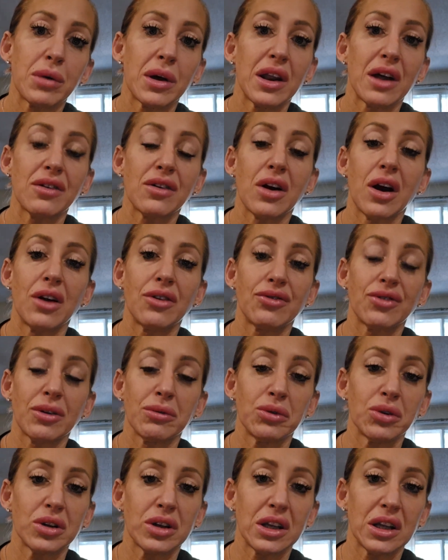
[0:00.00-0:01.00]
but I've gone
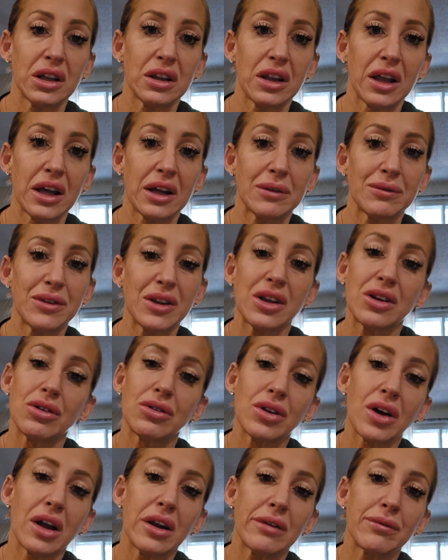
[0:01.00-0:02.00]
from looking like, you
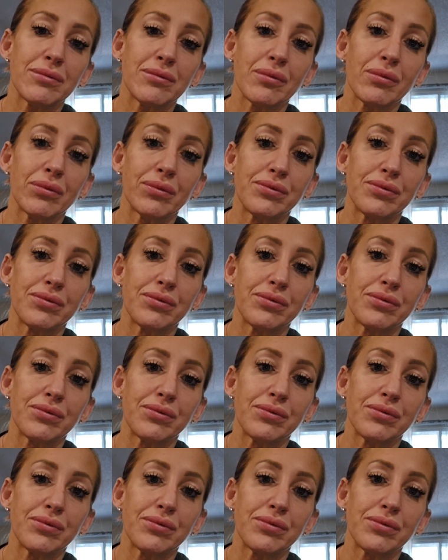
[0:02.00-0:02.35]
know, not